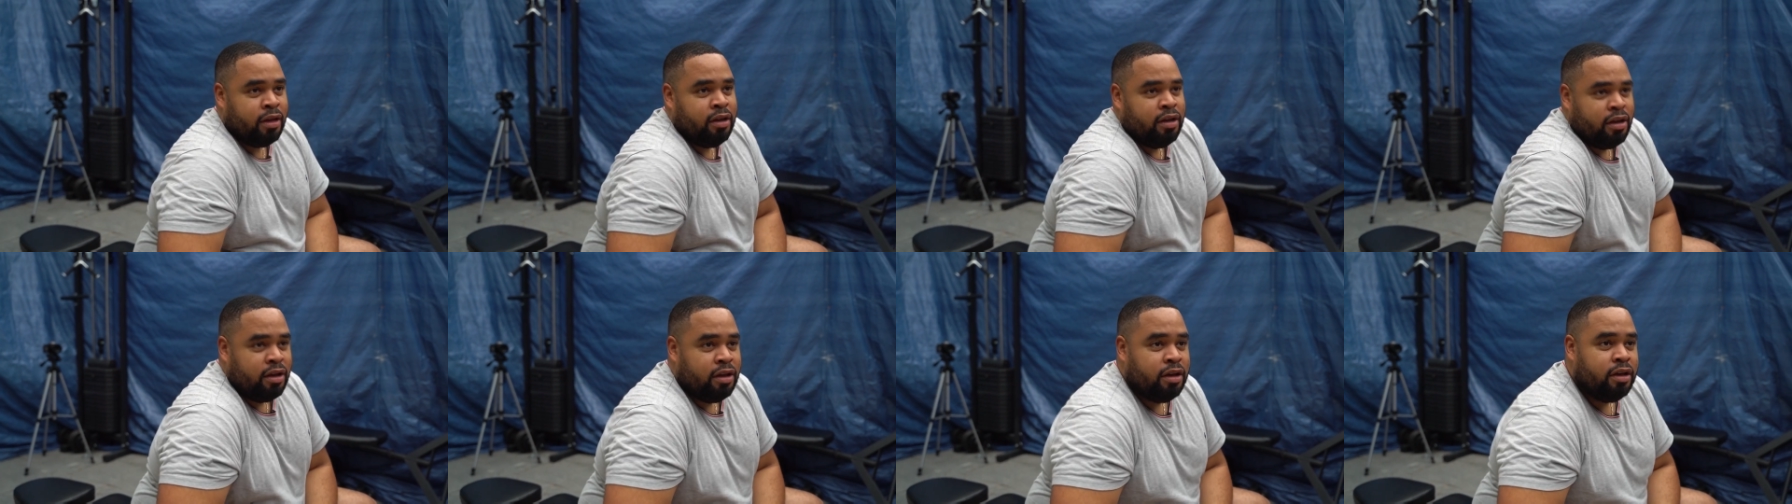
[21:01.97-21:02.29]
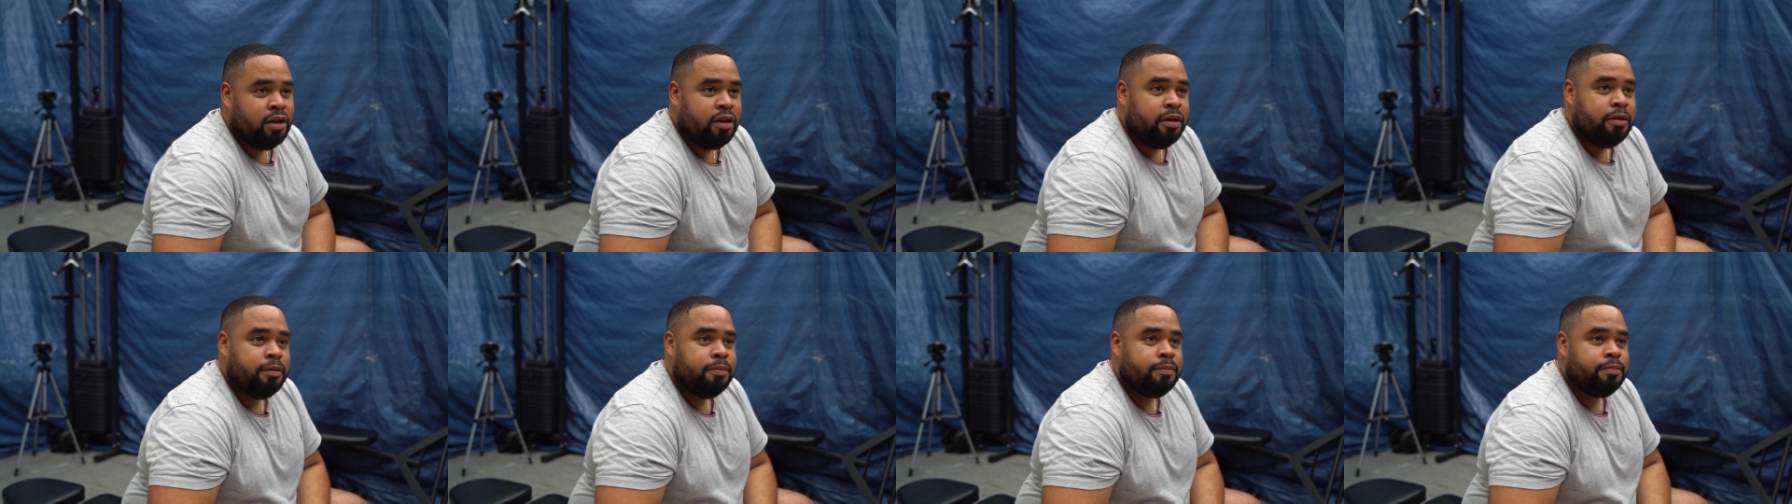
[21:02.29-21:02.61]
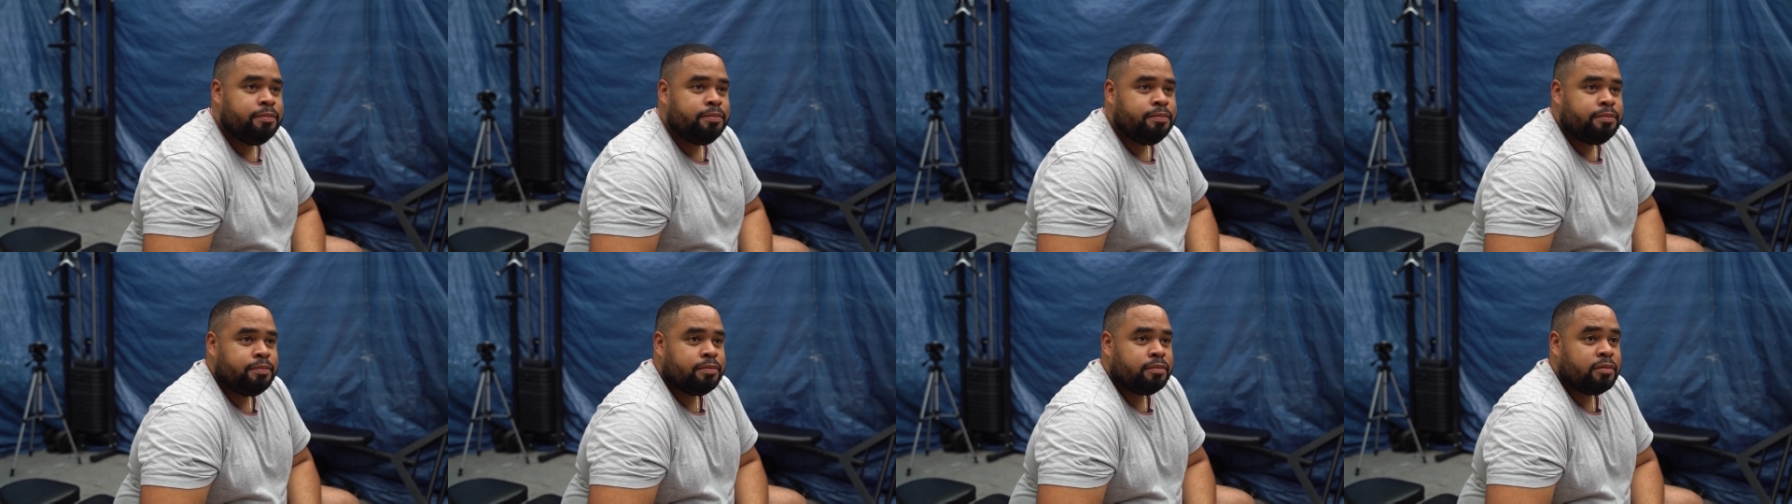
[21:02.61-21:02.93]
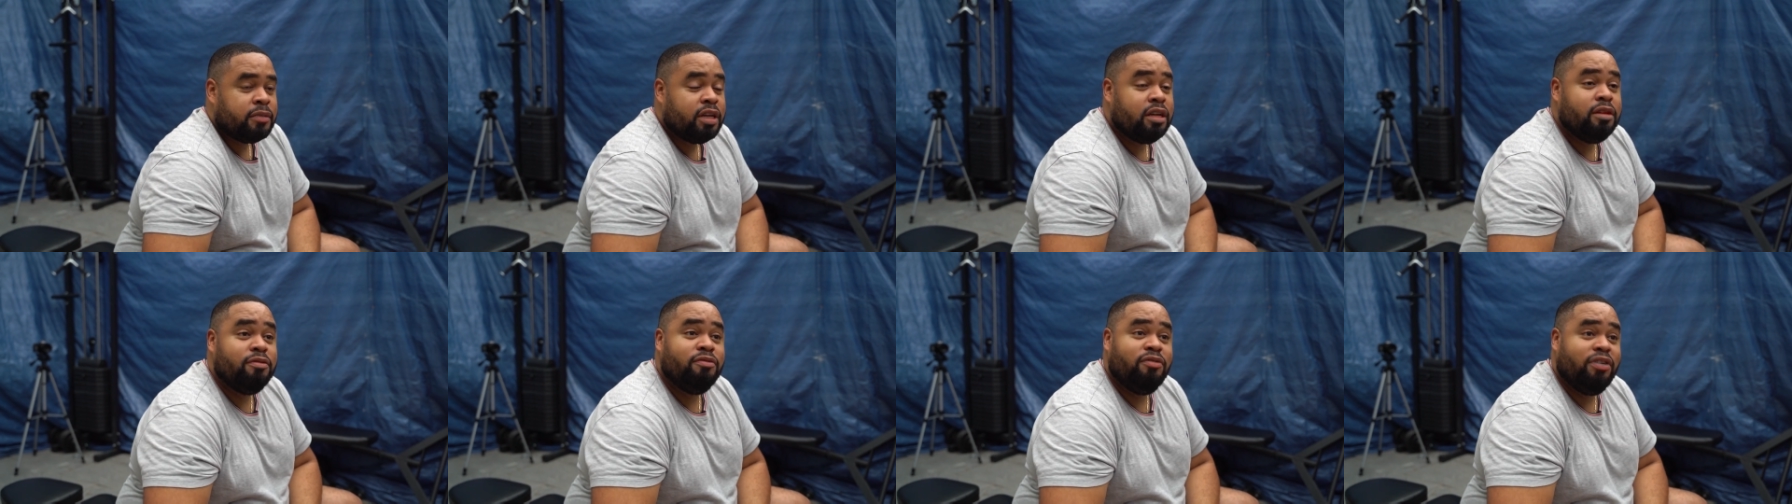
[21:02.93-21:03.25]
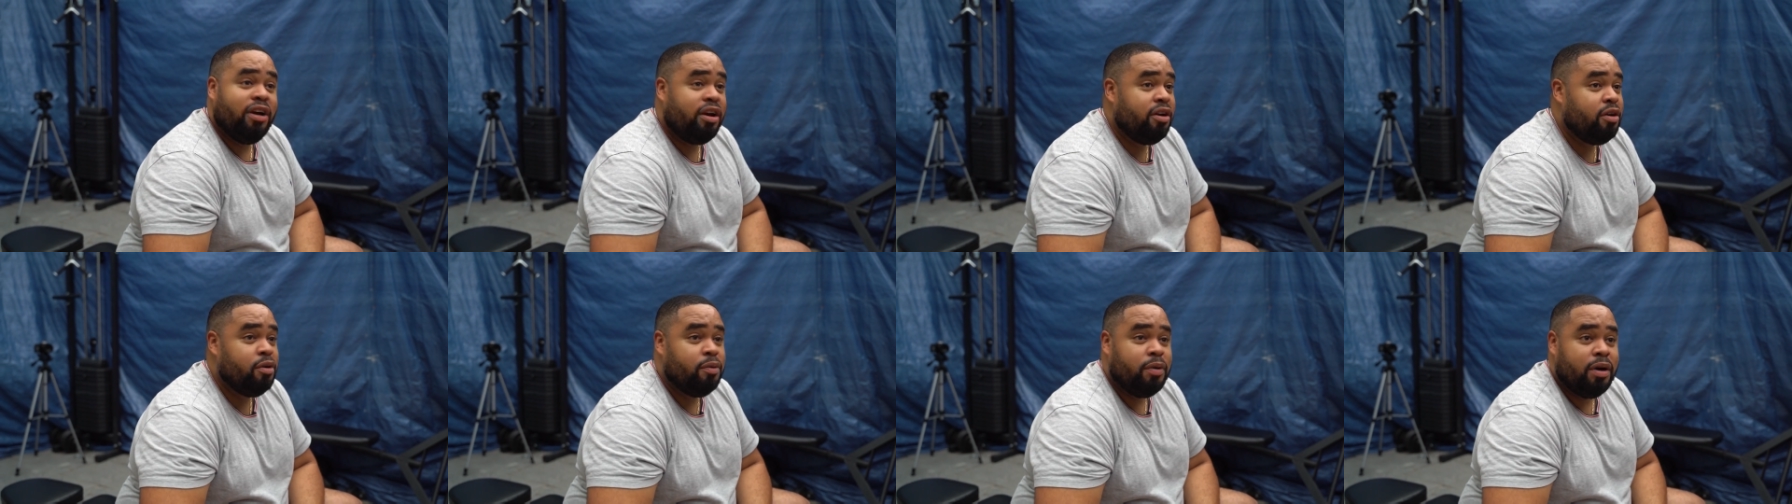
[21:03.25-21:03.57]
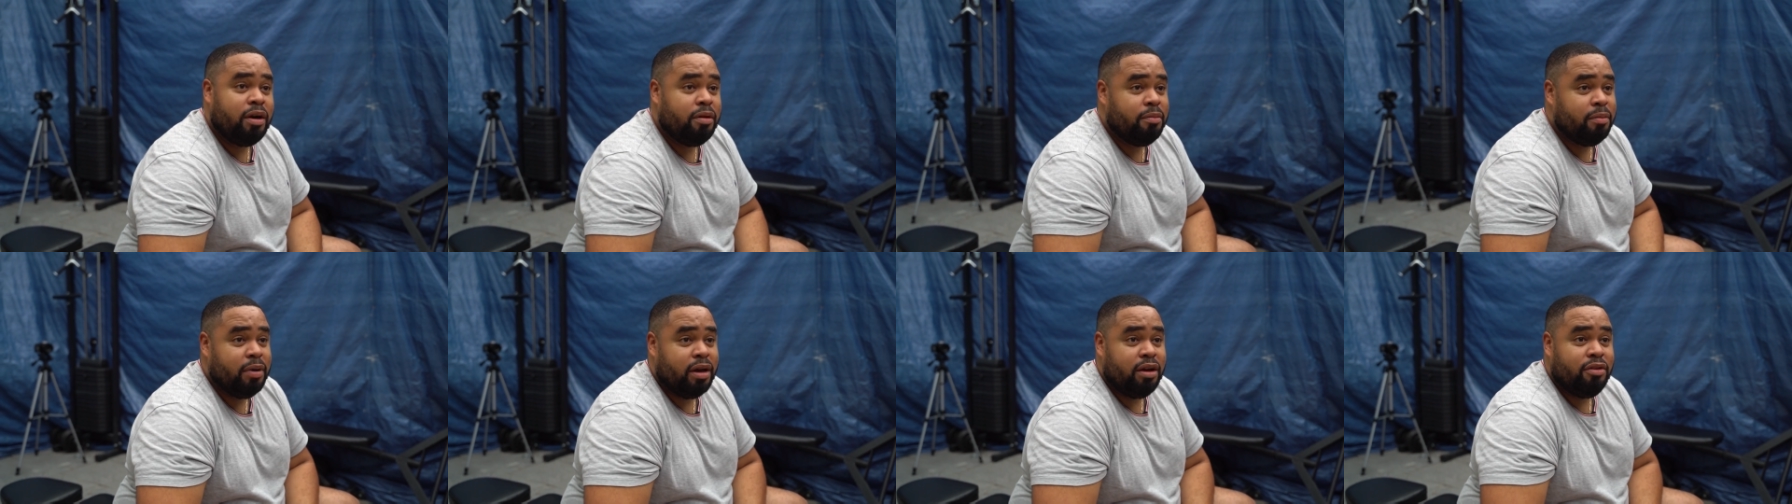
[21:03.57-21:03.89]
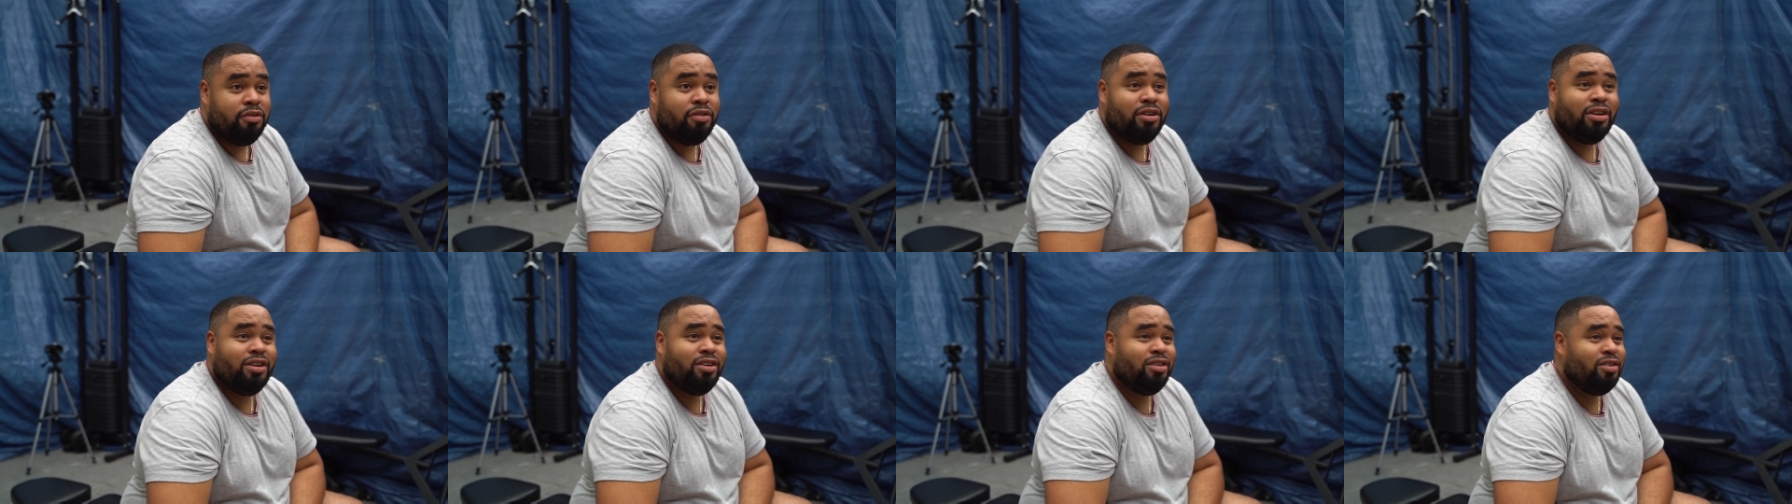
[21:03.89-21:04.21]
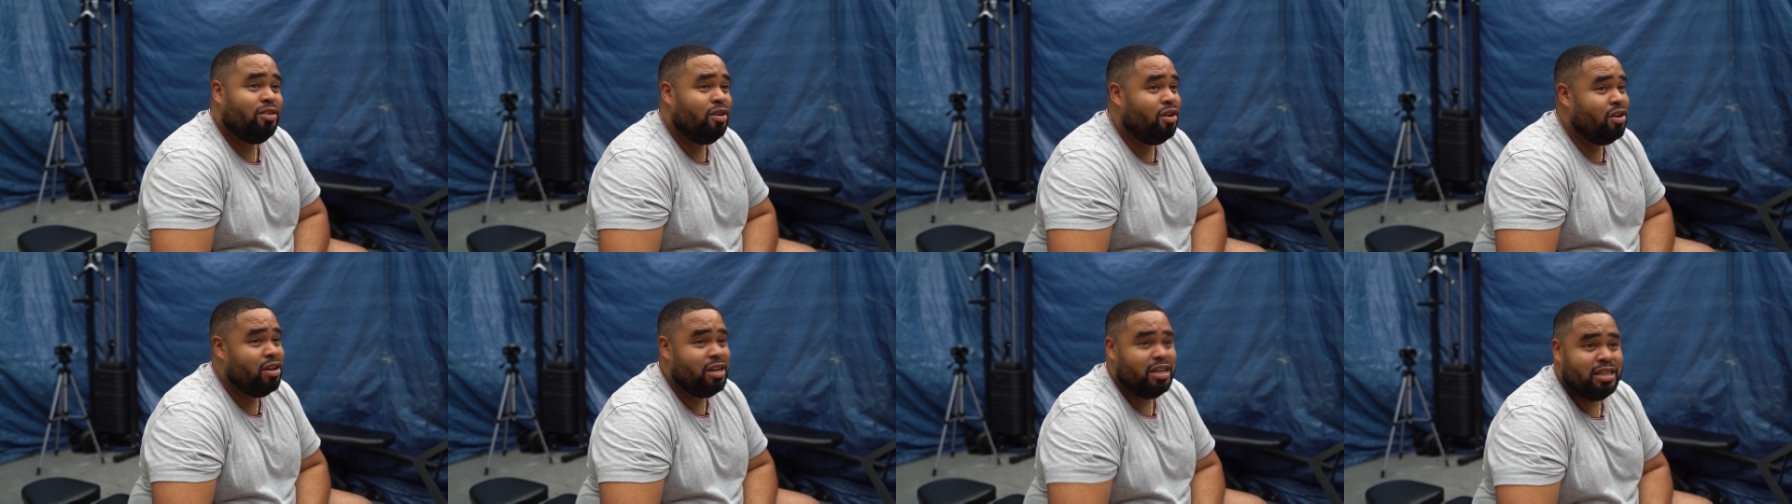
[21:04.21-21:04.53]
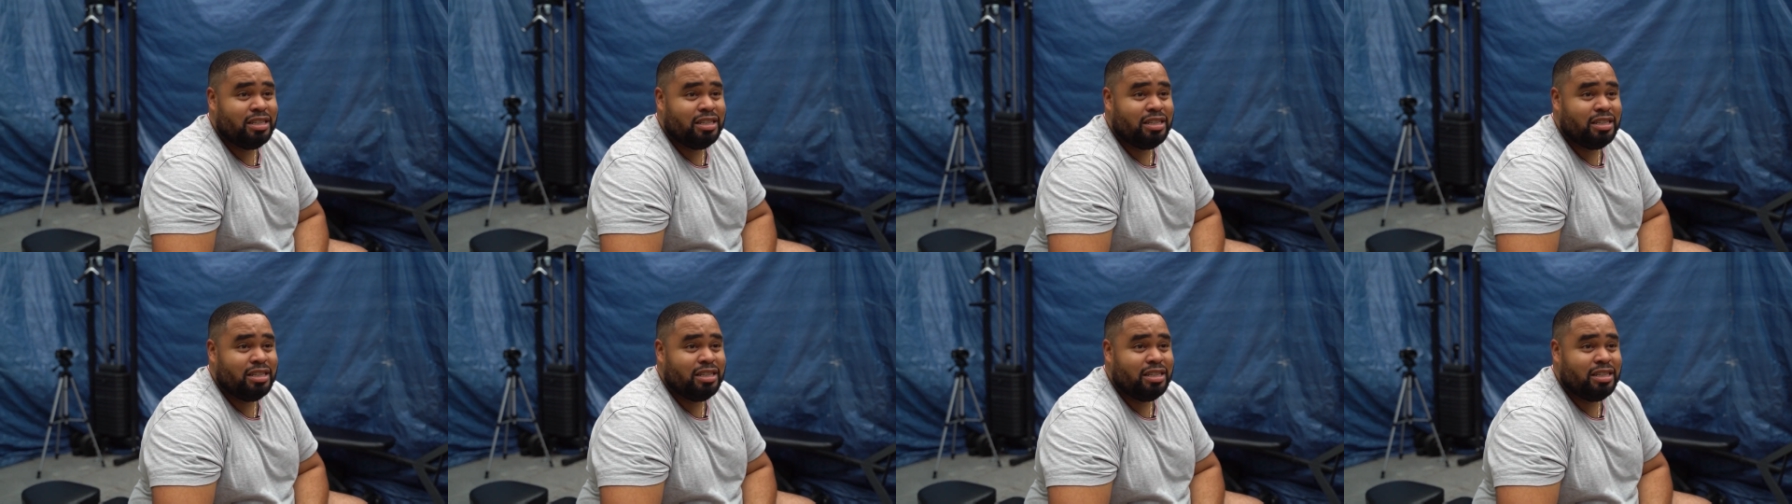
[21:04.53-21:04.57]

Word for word: Does your mom speak Igbo? He very well, man. Oh, real well.